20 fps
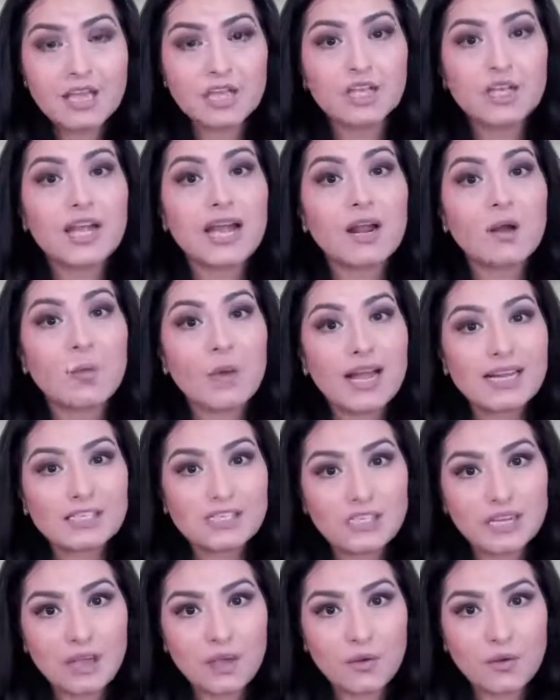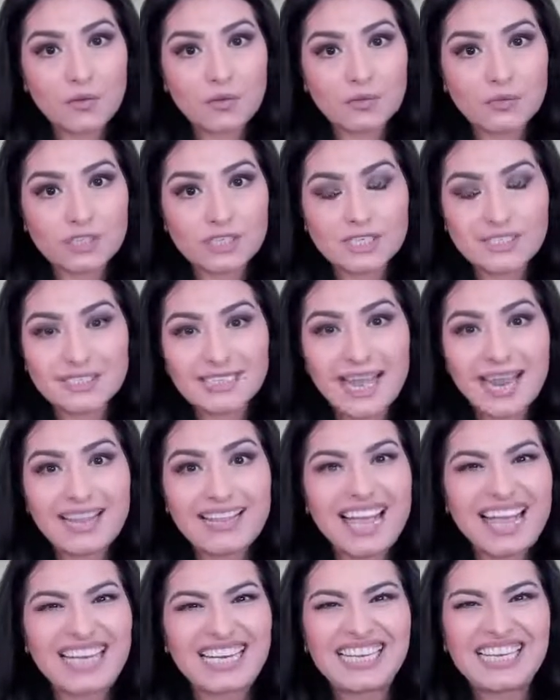You got to watch out just
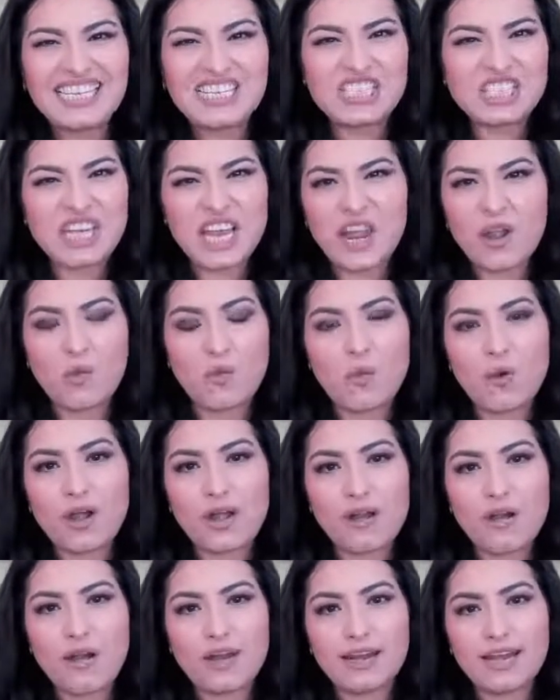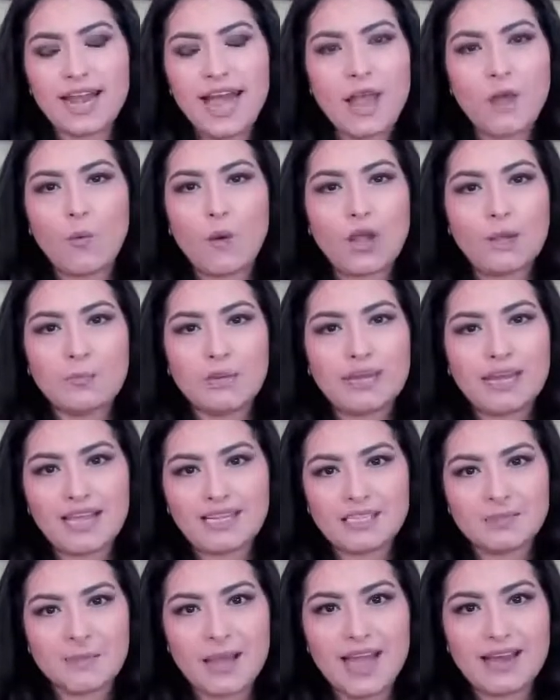saying that cliche word on it. I want to be
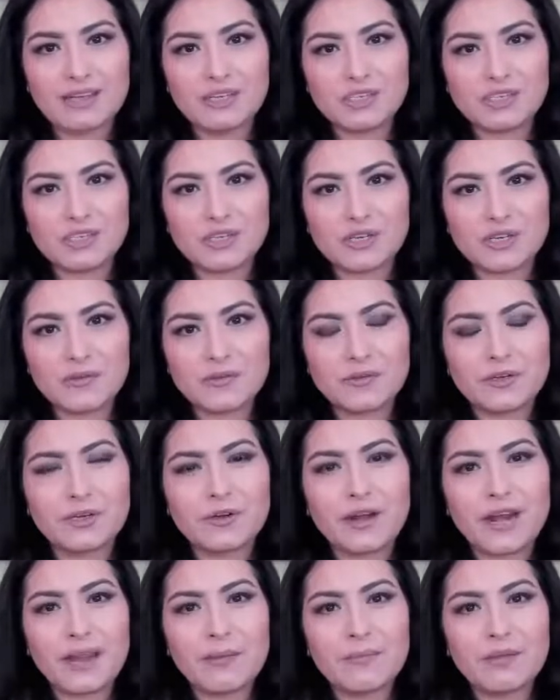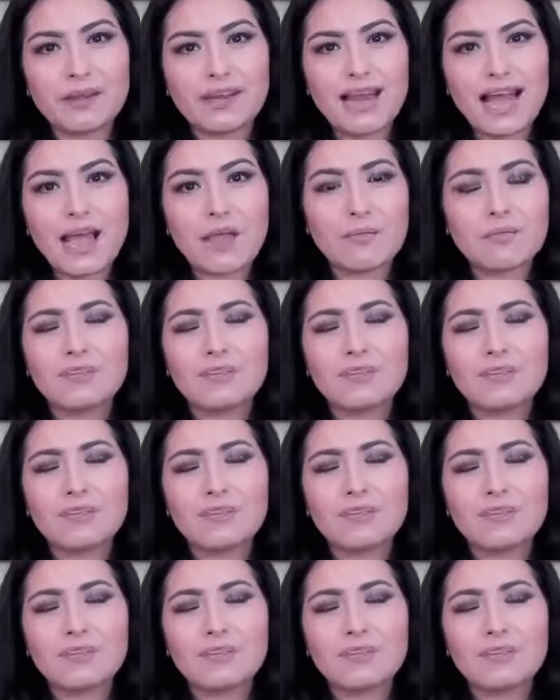next manager. You know what I mean?